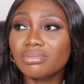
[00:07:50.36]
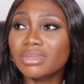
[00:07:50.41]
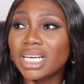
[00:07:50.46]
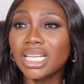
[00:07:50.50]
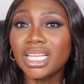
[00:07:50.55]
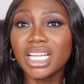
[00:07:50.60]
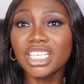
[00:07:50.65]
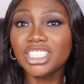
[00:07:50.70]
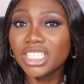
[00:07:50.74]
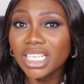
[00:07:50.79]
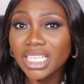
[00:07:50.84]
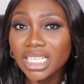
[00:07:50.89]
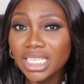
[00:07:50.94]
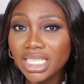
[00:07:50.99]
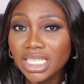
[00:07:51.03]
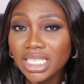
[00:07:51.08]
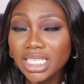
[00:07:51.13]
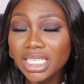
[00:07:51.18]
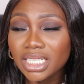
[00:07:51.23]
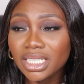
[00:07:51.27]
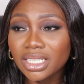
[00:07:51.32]

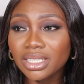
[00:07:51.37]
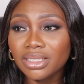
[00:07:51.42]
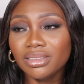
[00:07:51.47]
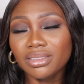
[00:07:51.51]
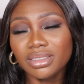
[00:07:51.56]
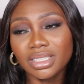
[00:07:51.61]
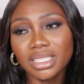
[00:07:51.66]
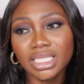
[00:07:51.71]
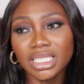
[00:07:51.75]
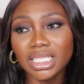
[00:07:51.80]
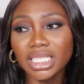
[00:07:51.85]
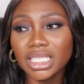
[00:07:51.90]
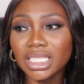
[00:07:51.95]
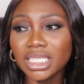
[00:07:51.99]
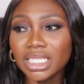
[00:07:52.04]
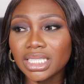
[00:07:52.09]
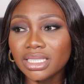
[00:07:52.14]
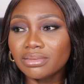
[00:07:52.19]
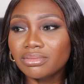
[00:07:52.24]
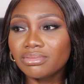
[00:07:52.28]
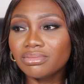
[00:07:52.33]
allegedly
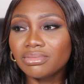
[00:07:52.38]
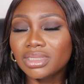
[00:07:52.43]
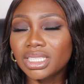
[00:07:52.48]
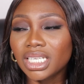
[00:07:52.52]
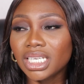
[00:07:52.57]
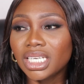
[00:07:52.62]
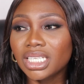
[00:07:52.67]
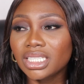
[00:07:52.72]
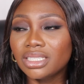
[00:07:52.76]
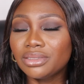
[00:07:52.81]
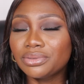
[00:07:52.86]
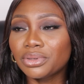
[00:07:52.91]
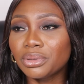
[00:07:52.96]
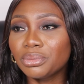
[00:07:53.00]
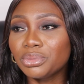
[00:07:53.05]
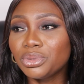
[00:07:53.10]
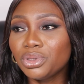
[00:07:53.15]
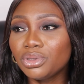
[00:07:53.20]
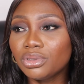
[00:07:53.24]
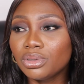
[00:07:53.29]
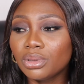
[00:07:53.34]
they take it
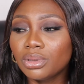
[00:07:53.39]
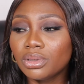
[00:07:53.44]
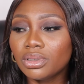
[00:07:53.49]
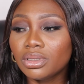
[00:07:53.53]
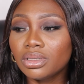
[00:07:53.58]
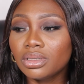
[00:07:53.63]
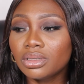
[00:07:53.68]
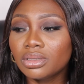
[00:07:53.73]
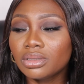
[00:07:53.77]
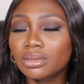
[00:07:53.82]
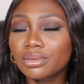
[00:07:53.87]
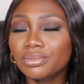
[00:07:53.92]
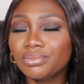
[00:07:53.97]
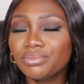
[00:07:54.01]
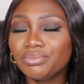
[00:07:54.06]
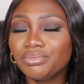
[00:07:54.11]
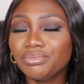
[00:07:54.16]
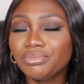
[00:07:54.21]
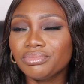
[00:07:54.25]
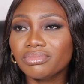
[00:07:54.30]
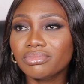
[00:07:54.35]
from your
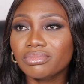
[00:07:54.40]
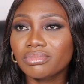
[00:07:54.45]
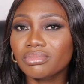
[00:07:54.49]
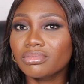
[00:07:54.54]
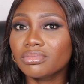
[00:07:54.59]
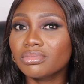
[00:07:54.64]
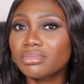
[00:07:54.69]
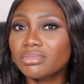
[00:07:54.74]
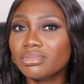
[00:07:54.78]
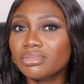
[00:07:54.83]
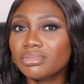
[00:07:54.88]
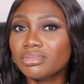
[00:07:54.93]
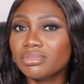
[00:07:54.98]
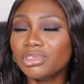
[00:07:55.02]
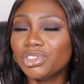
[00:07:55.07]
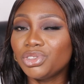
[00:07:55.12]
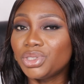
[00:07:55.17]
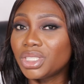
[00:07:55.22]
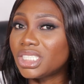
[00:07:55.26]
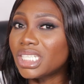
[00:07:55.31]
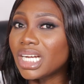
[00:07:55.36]

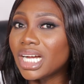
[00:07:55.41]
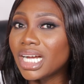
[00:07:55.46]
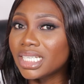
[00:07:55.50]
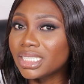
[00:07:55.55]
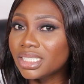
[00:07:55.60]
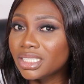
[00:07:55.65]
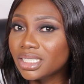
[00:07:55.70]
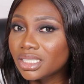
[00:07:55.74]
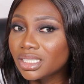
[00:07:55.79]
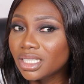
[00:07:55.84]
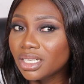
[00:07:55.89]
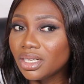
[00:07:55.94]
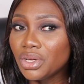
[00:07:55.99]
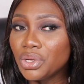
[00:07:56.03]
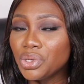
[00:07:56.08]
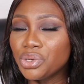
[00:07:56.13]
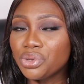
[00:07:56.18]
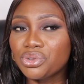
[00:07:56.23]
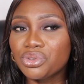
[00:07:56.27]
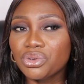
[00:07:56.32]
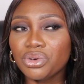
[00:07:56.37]
recharge.
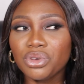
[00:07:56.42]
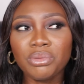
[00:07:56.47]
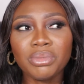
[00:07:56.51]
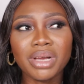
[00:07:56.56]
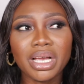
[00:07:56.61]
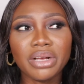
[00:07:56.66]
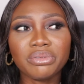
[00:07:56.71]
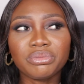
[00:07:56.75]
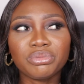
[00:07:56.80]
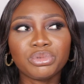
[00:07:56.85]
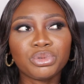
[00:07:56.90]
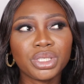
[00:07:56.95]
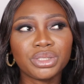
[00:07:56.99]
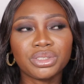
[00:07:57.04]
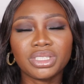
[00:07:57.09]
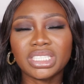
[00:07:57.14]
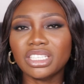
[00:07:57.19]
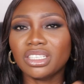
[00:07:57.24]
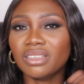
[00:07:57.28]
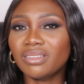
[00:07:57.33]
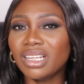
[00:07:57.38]
So you might do a
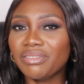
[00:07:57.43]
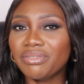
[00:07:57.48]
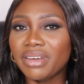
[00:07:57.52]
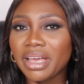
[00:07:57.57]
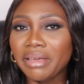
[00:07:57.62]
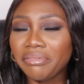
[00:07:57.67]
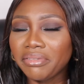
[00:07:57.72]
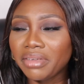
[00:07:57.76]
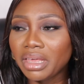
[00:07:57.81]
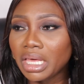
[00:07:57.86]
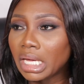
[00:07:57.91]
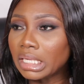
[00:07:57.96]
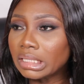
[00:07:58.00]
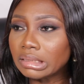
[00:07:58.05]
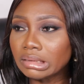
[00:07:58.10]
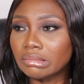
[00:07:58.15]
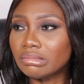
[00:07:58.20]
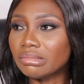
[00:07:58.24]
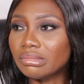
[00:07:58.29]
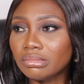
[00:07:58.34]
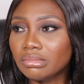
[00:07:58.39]
recharge of like 5k
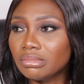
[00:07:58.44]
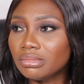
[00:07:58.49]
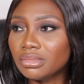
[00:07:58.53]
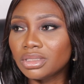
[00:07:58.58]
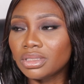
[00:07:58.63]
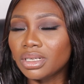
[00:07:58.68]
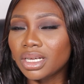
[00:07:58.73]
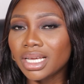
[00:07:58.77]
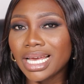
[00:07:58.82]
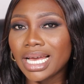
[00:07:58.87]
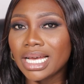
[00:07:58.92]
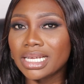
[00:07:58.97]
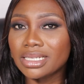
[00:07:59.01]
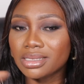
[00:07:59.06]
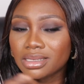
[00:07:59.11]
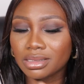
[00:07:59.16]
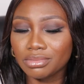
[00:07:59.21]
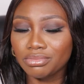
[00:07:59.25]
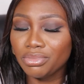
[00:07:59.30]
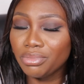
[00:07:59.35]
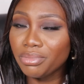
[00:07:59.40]
and you don't get
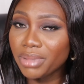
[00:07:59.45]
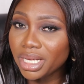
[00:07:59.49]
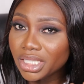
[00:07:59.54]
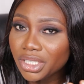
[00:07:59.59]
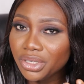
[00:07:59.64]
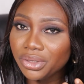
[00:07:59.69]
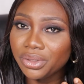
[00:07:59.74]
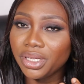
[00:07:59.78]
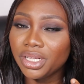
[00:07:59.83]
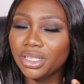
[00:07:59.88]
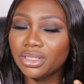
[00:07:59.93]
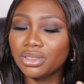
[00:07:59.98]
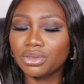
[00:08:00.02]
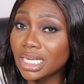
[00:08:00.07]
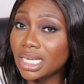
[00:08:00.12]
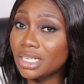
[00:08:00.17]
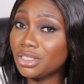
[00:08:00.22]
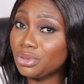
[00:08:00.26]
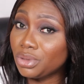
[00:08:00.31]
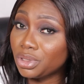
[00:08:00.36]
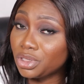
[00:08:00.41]
as many units
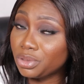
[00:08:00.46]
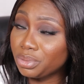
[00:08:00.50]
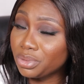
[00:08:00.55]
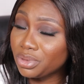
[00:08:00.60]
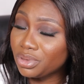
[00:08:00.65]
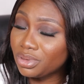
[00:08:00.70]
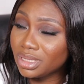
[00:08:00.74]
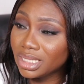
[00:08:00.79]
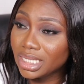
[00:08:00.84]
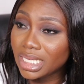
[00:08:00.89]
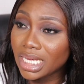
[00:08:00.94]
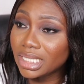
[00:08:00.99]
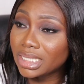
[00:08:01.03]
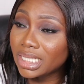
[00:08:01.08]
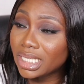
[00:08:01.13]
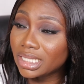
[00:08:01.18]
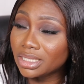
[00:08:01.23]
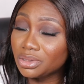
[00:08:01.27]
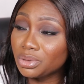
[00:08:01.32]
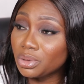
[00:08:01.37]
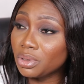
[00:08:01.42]
as you're supposed to get
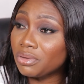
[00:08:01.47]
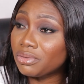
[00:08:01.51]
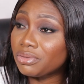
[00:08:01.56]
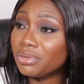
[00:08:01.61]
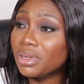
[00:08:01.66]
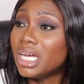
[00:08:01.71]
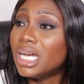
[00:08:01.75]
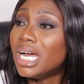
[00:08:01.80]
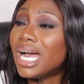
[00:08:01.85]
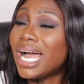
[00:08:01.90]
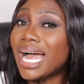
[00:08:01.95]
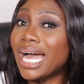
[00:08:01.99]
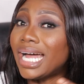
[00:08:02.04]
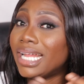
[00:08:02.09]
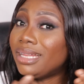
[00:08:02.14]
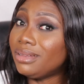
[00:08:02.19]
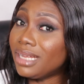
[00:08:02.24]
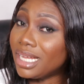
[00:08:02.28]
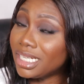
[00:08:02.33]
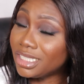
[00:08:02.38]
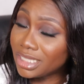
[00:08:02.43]
stuff,
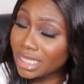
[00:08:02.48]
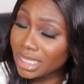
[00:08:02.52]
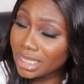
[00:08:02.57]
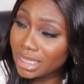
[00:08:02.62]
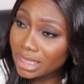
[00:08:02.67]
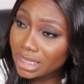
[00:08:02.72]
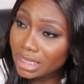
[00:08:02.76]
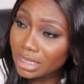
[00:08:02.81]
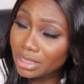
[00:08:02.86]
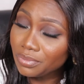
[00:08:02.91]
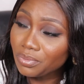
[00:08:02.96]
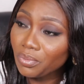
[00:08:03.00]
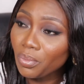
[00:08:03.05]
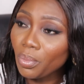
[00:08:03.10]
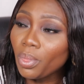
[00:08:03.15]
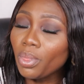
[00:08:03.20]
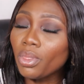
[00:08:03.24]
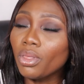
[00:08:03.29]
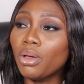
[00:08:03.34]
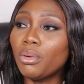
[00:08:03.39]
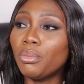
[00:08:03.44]
allegedly.
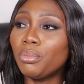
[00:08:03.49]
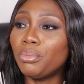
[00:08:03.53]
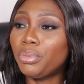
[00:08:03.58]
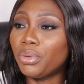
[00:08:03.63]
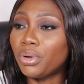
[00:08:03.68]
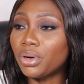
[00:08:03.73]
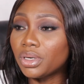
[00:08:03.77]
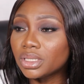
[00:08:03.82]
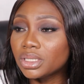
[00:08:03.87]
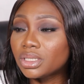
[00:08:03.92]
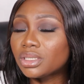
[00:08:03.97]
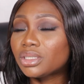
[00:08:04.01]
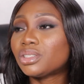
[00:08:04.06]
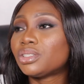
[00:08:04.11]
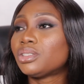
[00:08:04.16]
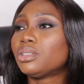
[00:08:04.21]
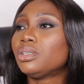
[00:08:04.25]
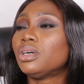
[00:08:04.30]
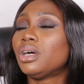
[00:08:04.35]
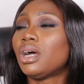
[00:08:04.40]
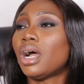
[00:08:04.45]
But
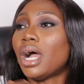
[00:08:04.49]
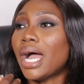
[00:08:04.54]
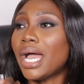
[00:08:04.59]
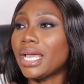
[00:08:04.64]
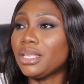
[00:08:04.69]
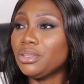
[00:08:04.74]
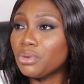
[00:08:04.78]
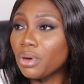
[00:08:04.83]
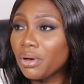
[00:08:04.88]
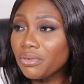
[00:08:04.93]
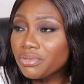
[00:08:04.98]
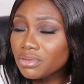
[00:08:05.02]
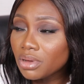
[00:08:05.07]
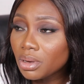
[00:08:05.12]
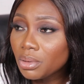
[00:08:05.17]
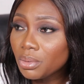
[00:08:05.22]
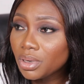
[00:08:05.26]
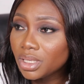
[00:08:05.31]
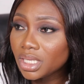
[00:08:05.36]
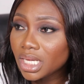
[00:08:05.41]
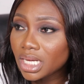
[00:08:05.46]
I know of
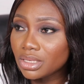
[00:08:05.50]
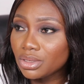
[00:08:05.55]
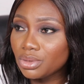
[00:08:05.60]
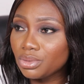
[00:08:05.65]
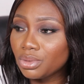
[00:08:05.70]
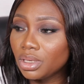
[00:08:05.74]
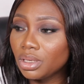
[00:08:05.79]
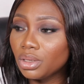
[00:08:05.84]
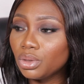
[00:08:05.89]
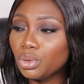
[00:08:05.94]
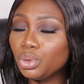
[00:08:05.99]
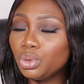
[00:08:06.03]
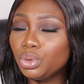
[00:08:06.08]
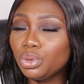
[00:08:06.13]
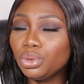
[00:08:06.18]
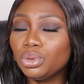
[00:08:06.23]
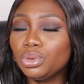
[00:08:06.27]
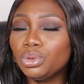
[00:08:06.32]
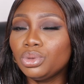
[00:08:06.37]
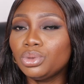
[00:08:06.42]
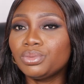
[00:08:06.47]
someone as well
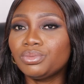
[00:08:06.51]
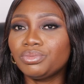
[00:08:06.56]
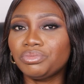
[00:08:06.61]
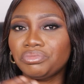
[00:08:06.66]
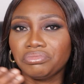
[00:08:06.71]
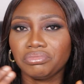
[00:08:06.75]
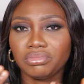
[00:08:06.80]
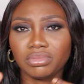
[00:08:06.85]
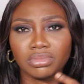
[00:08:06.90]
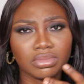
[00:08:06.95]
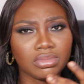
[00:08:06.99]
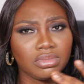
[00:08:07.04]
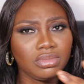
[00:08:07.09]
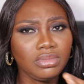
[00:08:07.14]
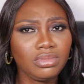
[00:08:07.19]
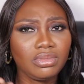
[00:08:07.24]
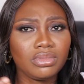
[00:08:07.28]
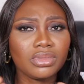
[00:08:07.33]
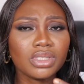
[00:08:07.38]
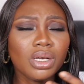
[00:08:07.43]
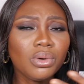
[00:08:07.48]
who
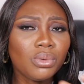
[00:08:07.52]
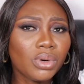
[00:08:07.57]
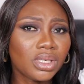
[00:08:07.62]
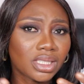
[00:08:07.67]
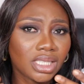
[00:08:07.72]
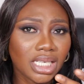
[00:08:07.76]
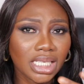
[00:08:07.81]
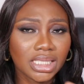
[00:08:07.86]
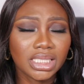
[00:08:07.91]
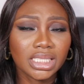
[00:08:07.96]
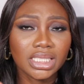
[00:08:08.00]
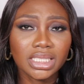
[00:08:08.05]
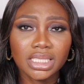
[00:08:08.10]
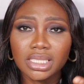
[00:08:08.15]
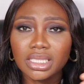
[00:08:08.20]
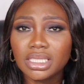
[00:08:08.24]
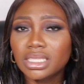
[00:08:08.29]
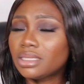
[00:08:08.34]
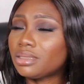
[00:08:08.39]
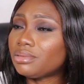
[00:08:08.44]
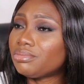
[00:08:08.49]
was getting
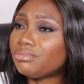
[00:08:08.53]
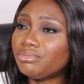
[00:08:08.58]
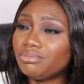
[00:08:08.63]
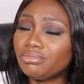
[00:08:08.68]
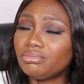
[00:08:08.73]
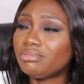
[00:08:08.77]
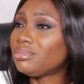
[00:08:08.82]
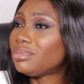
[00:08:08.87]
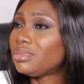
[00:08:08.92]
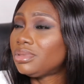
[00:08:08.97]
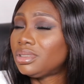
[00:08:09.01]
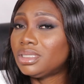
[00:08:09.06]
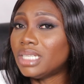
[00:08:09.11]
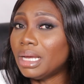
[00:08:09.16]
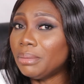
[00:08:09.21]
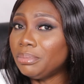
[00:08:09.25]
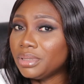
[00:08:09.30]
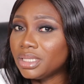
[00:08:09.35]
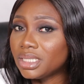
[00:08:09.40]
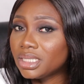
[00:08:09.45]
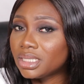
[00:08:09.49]
these
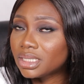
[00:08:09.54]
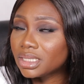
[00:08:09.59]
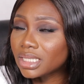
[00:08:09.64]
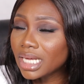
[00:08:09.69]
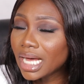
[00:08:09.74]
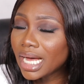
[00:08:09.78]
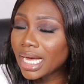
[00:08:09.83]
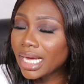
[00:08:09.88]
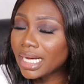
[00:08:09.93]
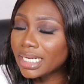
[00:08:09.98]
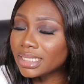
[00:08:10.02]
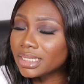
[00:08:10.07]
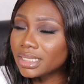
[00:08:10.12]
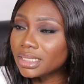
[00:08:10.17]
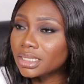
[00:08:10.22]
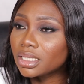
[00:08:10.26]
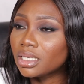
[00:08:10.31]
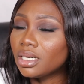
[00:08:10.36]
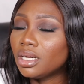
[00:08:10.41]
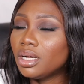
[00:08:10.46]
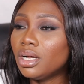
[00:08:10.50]
debits,
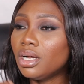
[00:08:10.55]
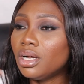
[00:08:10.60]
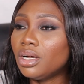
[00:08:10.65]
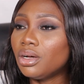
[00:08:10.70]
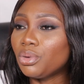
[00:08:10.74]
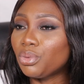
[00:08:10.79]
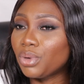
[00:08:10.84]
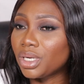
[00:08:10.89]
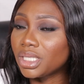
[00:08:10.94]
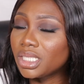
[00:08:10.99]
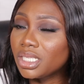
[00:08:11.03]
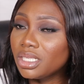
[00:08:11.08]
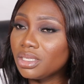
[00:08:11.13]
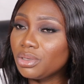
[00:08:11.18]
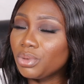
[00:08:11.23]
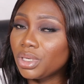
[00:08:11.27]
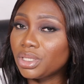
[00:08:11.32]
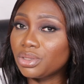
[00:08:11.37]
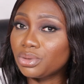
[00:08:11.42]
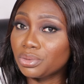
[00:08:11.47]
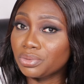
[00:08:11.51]
and when he
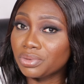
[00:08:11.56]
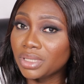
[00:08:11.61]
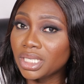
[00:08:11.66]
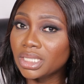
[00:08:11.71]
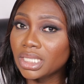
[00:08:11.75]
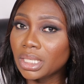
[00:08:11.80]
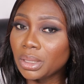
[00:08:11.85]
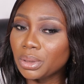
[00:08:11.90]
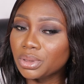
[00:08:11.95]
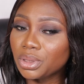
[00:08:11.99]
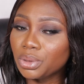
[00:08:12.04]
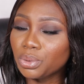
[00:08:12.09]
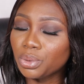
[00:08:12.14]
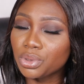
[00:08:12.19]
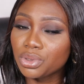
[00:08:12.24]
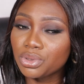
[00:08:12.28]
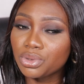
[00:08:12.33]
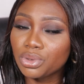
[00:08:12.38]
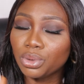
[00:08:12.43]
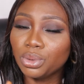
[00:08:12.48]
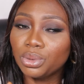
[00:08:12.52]
went to find out, he
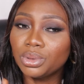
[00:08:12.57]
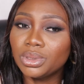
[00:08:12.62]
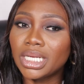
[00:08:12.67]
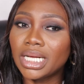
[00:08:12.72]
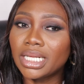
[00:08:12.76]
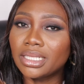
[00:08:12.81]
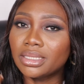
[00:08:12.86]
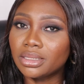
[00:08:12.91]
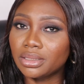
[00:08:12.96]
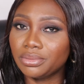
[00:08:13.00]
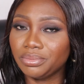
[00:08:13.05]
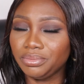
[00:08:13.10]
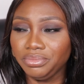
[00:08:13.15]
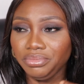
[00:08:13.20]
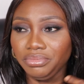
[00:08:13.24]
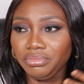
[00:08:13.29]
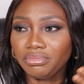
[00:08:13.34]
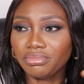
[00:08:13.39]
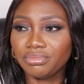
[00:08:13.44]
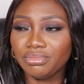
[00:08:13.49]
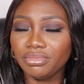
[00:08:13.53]
was told that
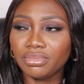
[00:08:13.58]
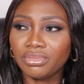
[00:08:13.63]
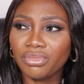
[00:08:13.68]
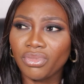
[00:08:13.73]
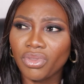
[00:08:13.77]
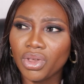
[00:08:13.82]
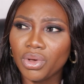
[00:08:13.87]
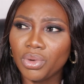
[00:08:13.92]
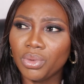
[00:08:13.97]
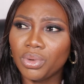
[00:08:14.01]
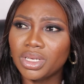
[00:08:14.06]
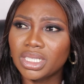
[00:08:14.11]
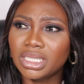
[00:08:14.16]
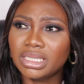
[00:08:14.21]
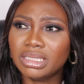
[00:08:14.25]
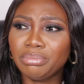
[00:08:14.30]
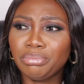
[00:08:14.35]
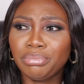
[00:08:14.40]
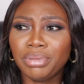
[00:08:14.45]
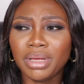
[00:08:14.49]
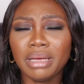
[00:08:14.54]
it
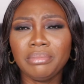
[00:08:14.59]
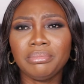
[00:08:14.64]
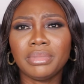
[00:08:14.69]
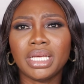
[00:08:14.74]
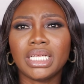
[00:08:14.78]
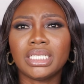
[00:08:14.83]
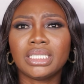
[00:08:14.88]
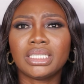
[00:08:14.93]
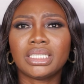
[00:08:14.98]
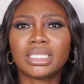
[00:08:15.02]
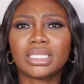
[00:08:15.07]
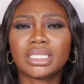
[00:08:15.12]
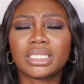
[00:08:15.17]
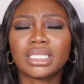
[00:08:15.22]
was payment